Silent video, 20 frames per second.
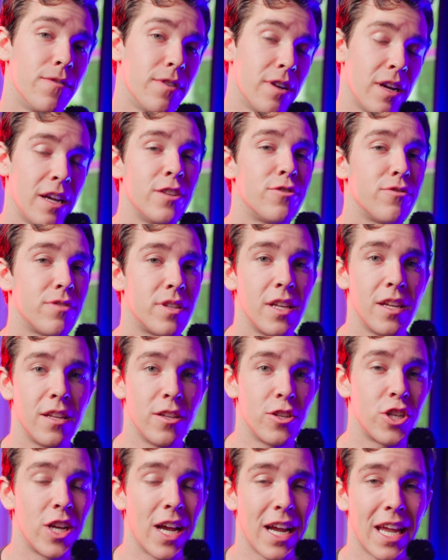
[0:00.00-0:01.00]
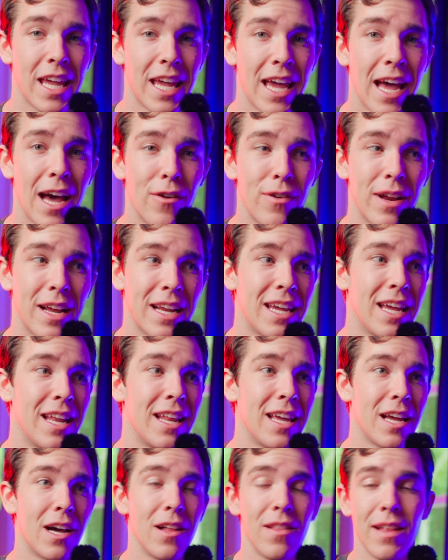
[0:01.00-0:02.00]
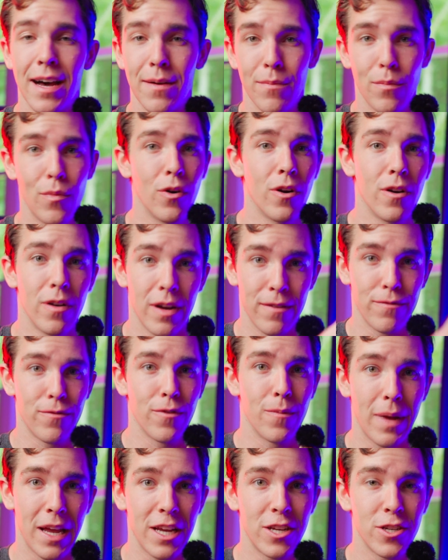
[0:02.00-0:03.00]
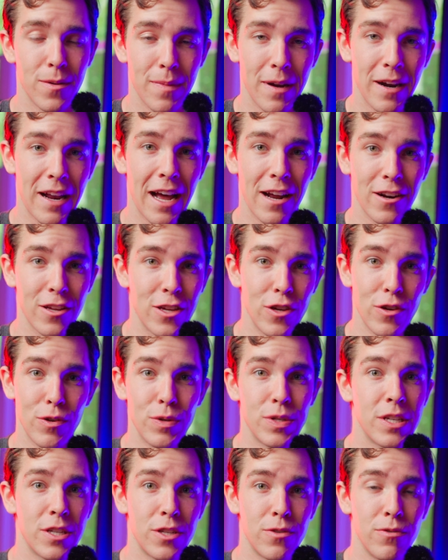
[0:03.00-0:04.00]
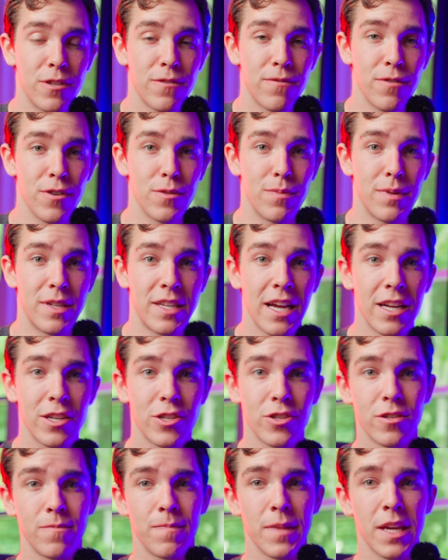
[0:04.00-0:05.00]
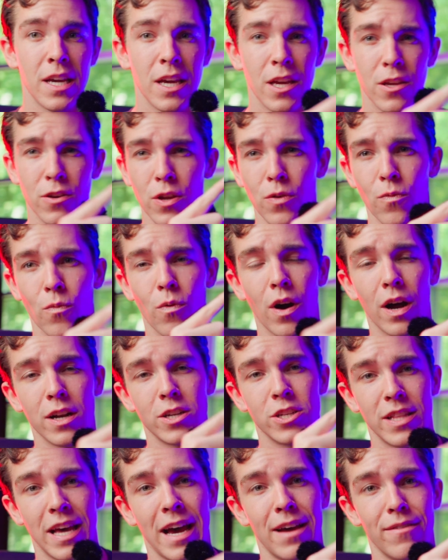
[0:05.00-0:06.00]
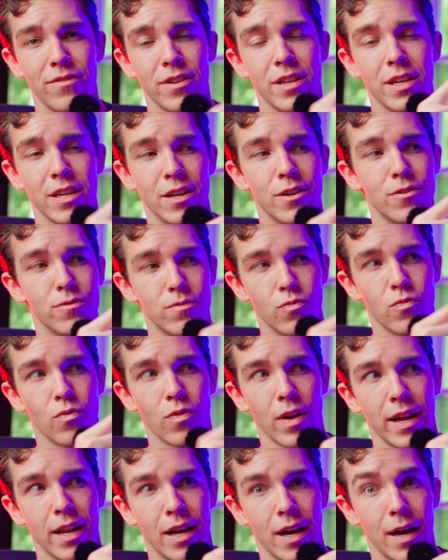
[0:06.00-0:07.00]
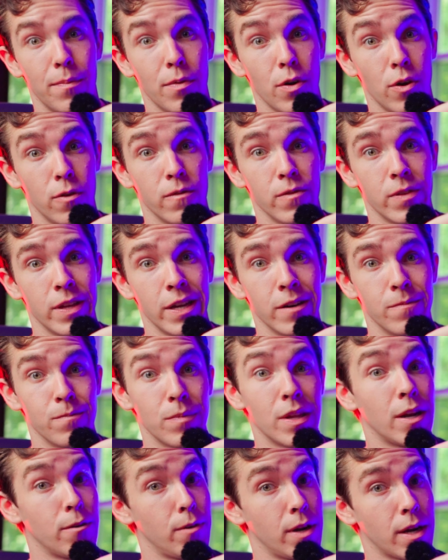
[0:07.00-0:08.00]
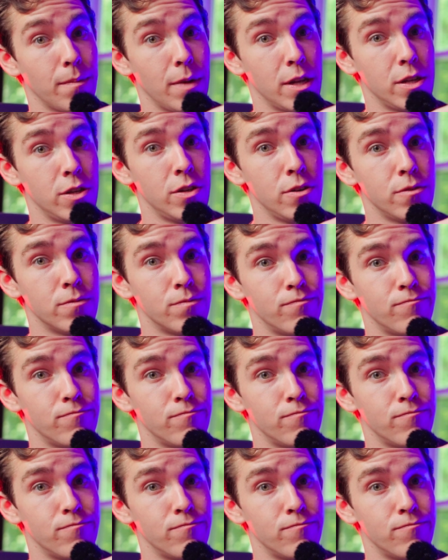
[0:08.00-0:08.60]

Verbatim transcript: if you're interested in checking out and getting a lot more information about how to use this to its fullest potential, you can watch that video right up over there, and I recommend you do.